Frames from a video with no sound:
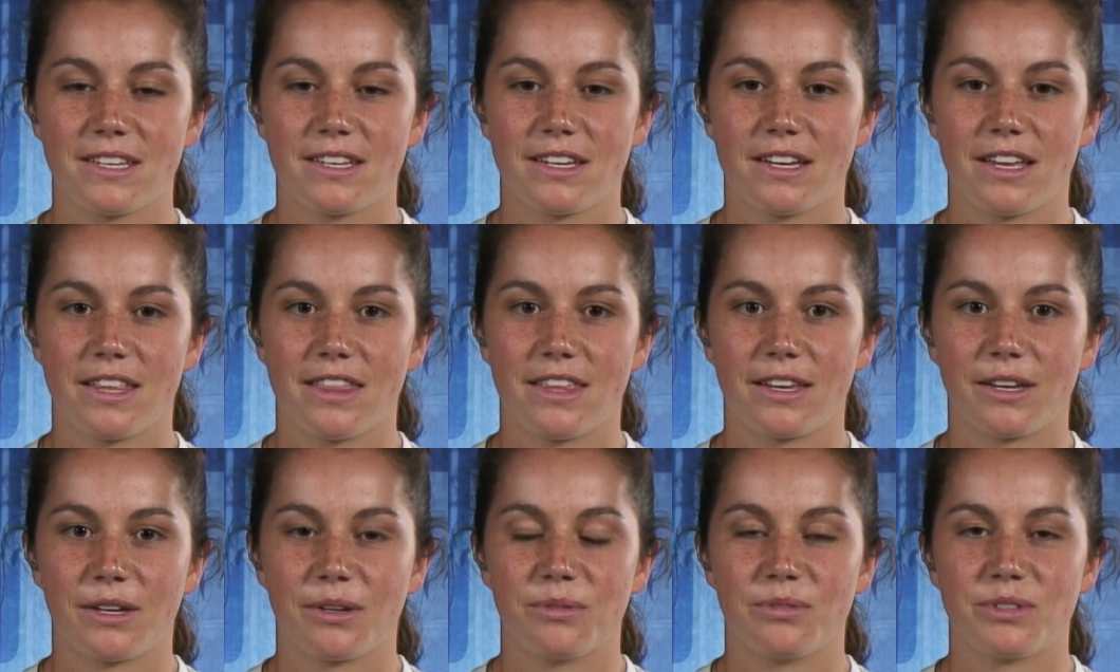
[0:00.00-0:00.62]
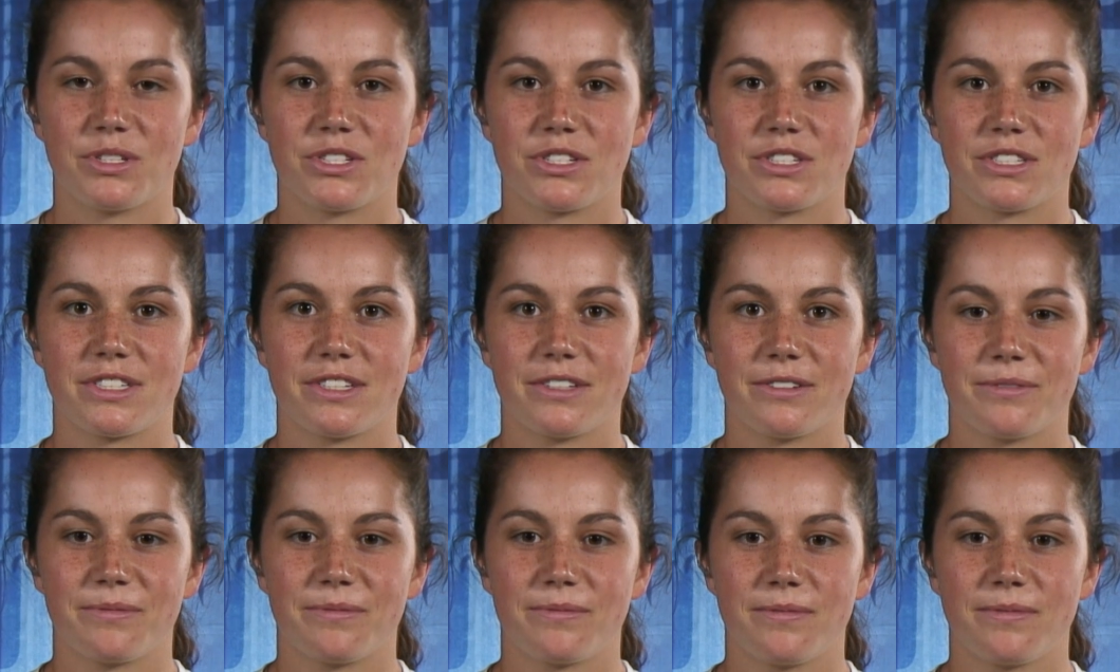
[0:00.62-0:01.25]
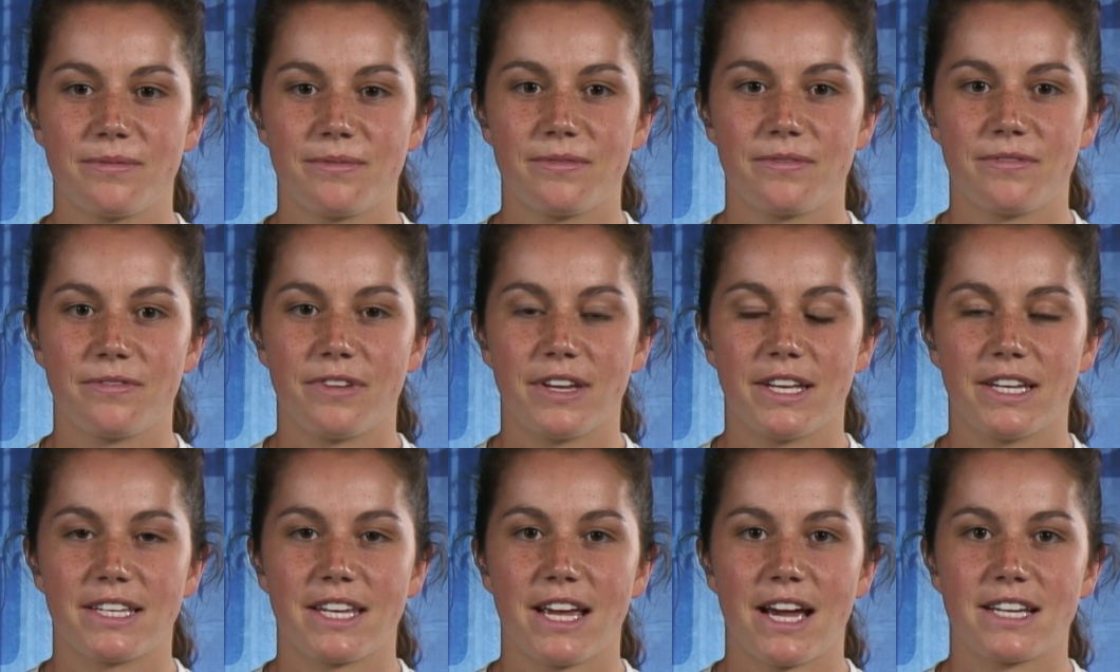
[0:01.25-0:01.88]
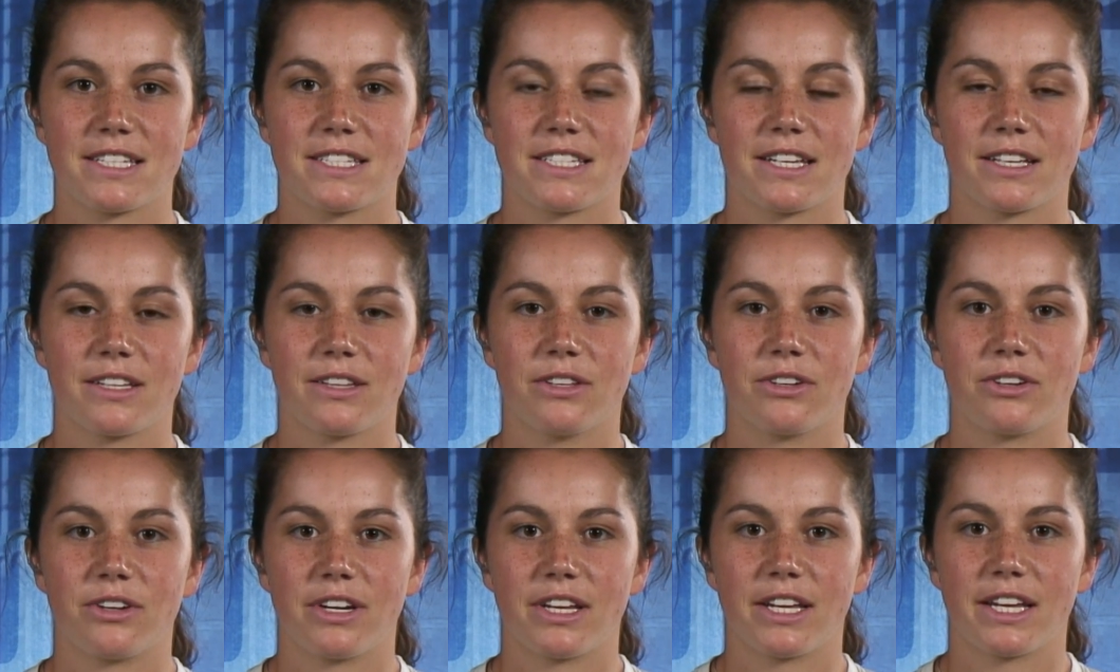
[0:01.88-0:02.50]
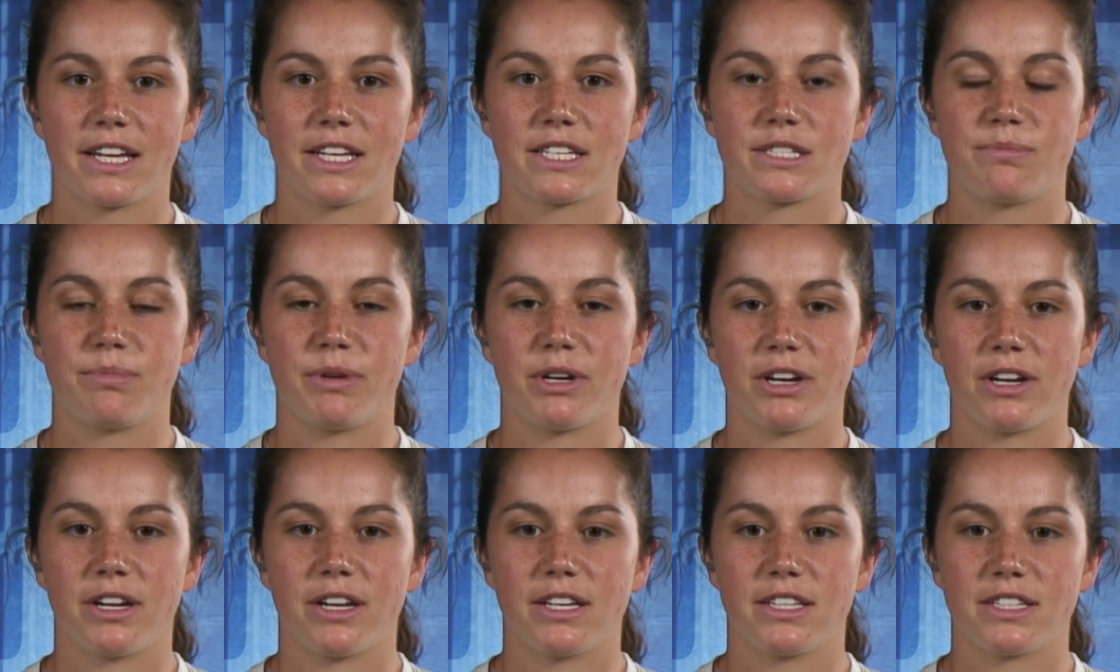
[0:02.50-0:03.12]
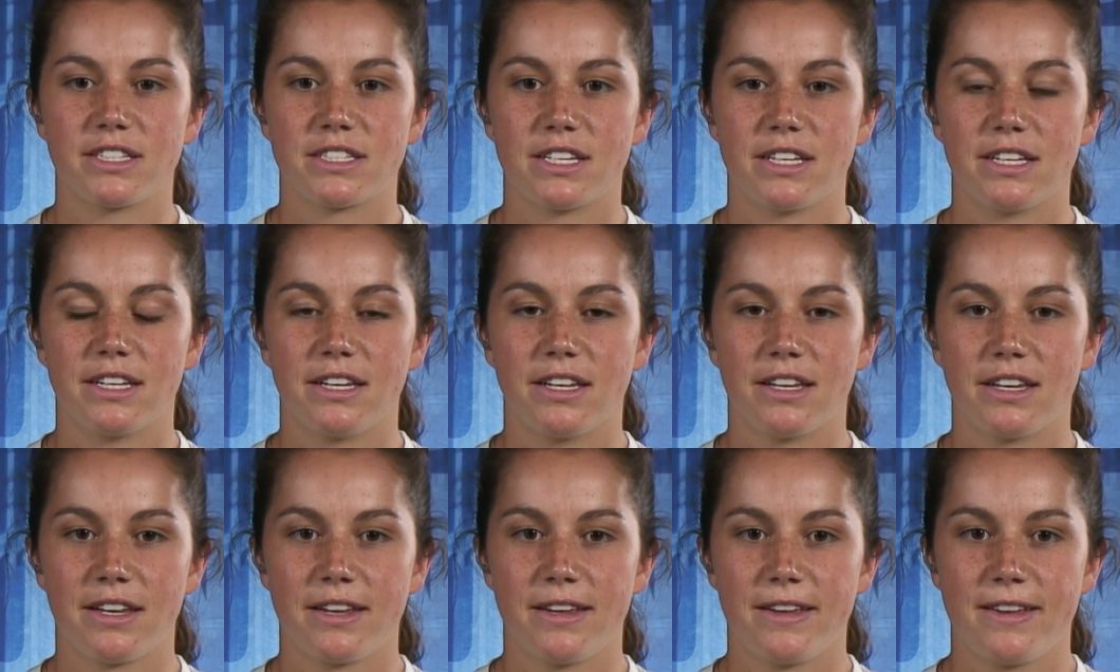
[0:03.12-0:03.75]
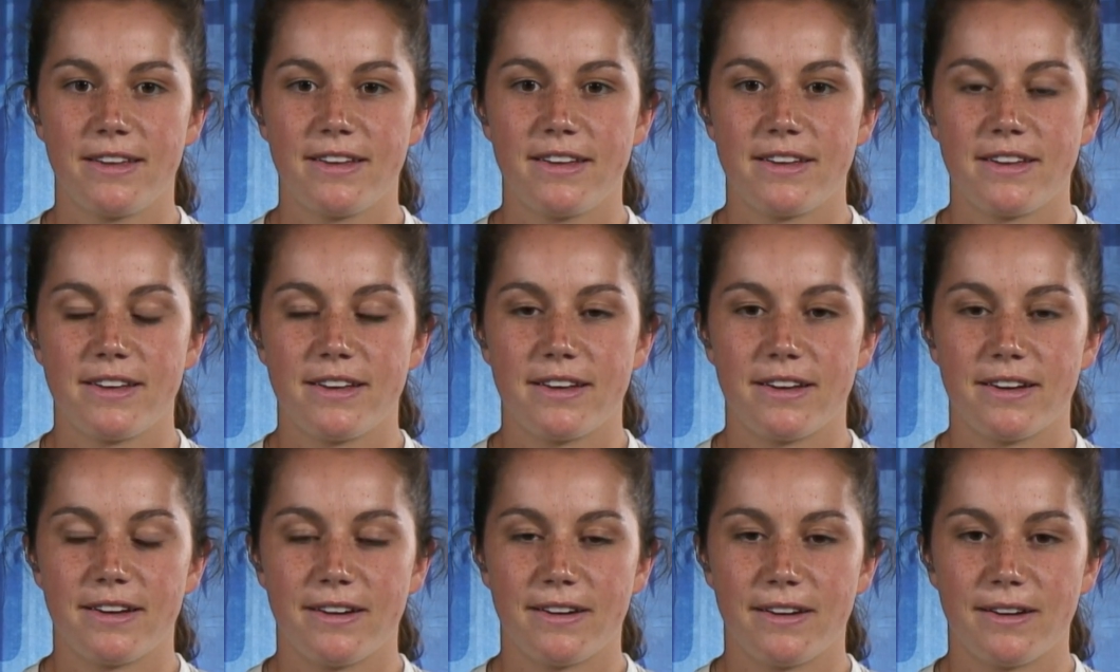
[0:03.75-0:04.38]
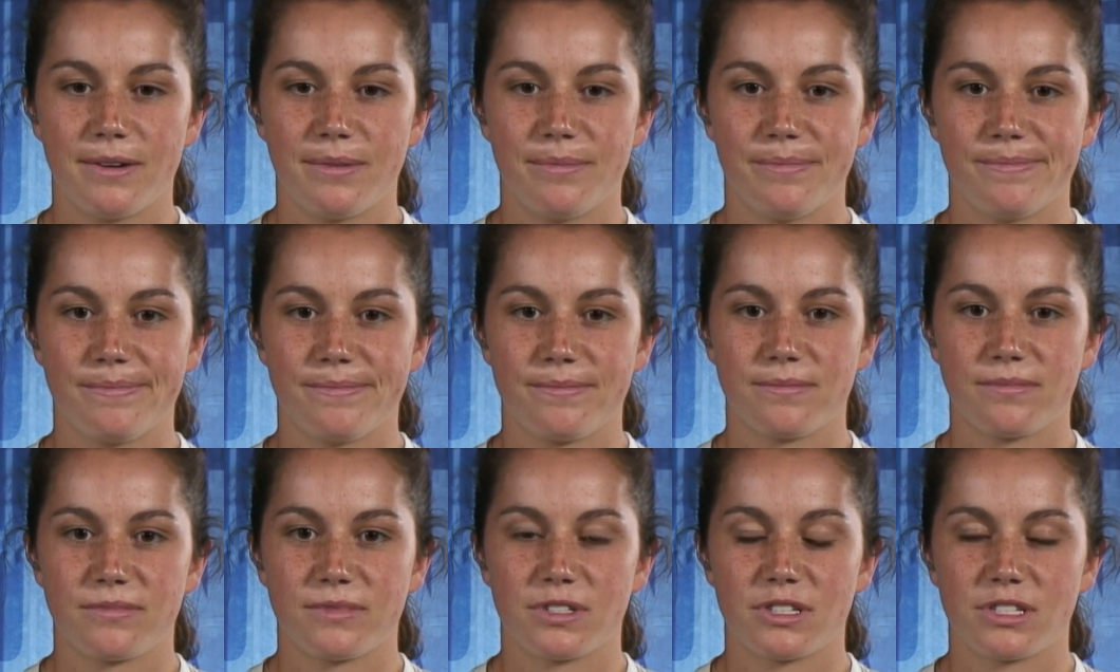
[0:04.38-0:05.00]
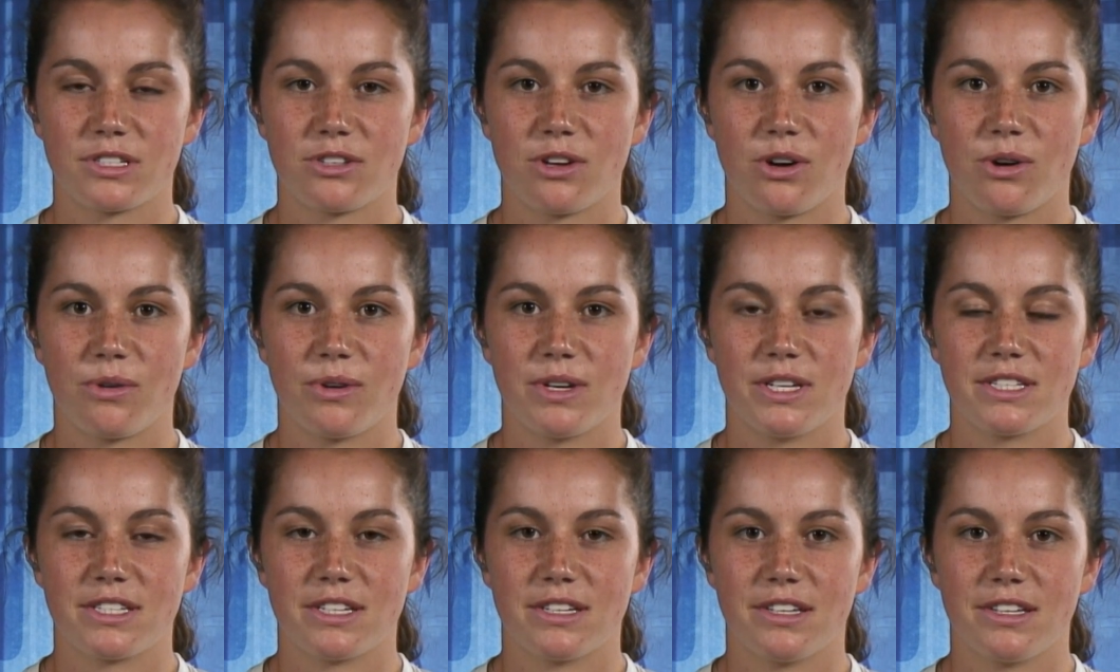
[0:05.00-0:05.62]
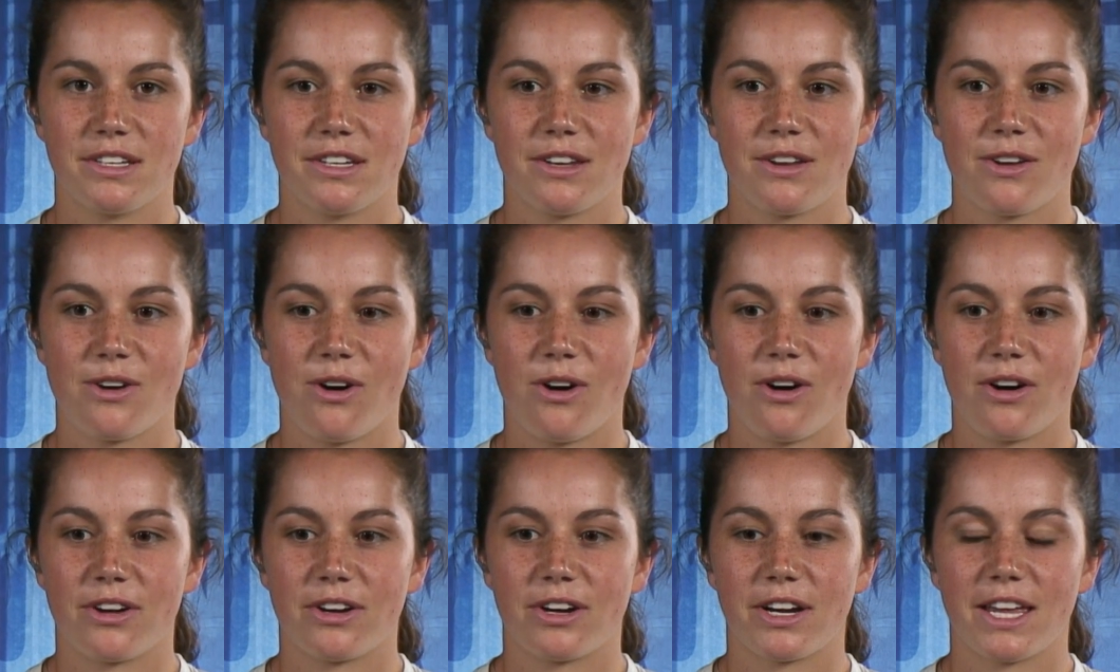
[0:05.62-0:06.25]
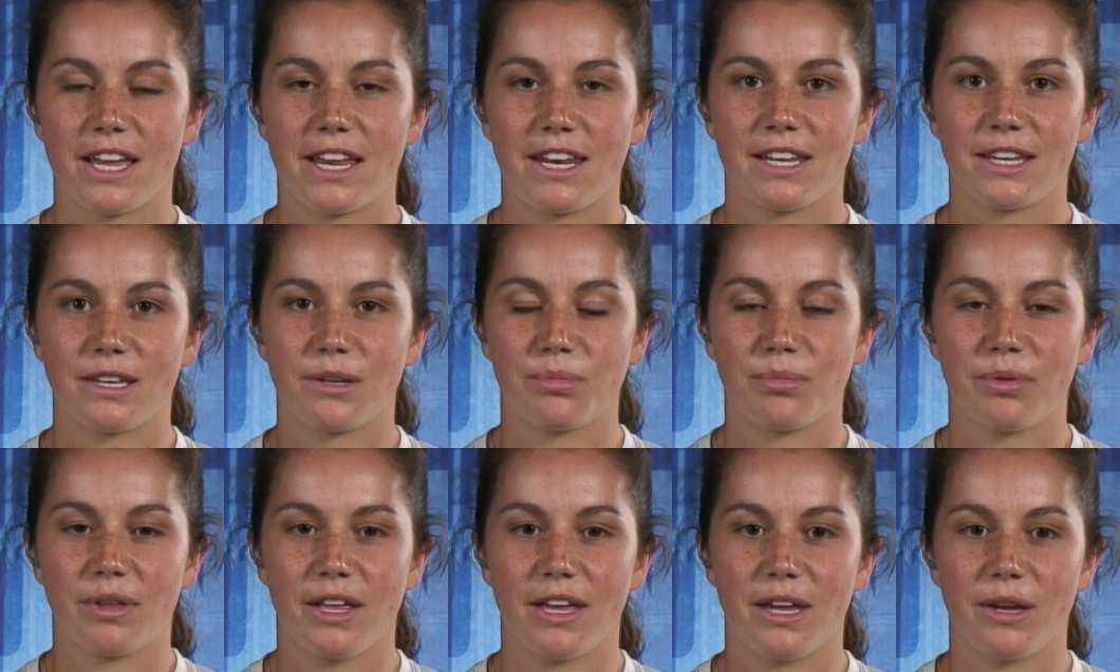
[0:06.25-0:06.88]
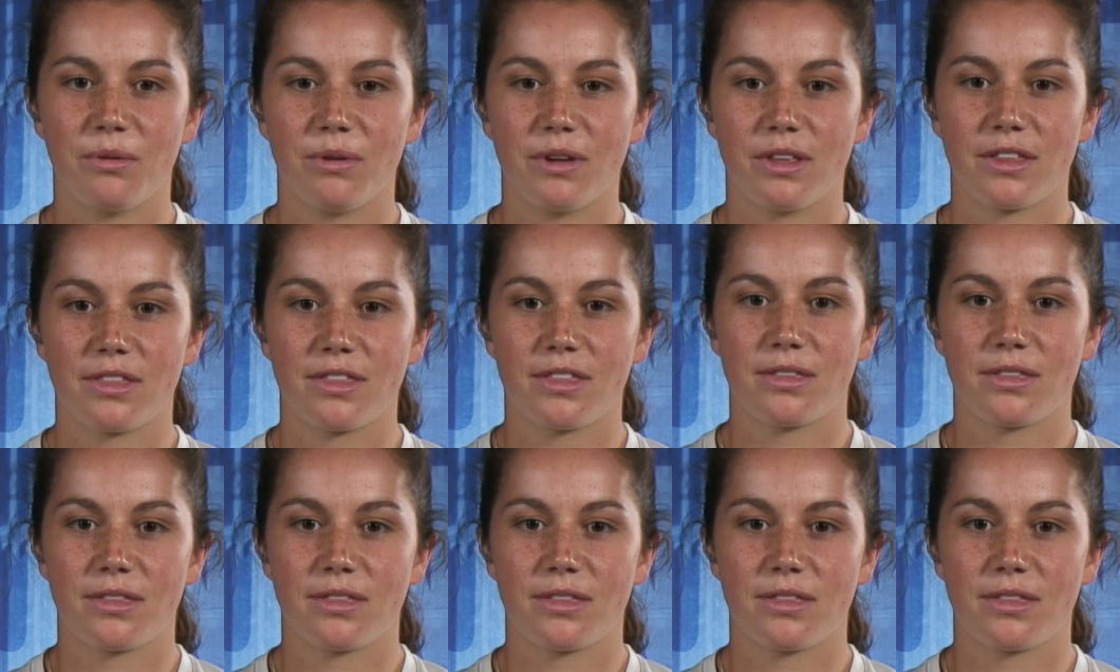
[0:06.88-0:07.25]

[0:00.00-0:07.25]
I think it was just a fantastic learning experience, and um, just always an honor getting to play with,